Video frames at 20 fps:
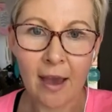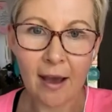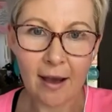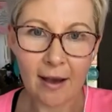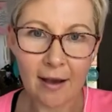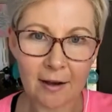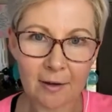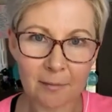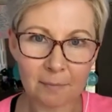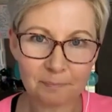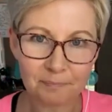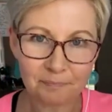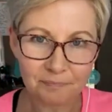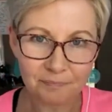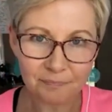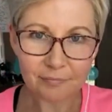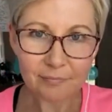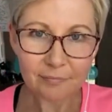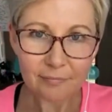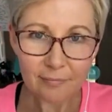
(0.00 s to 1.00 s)

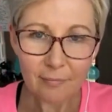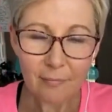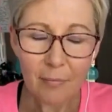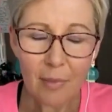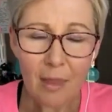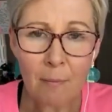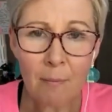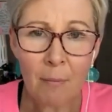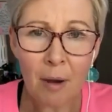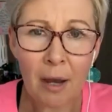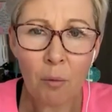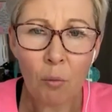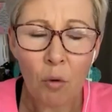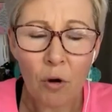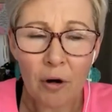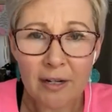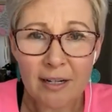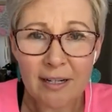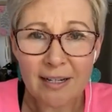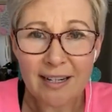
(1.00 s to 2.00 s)
But
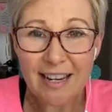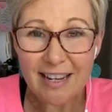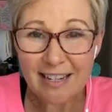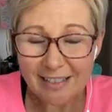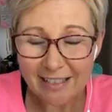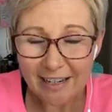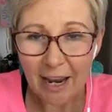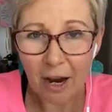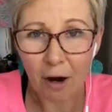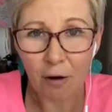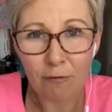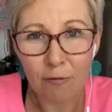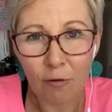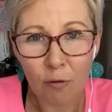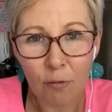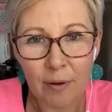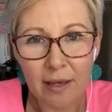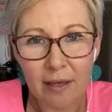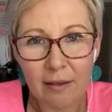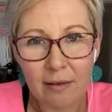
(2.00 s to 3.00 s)
what it isn't helpful
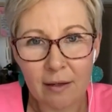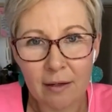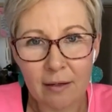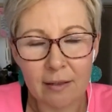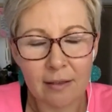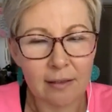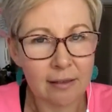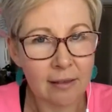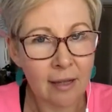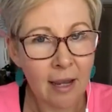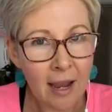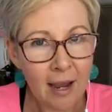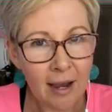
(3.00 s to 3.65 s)
with is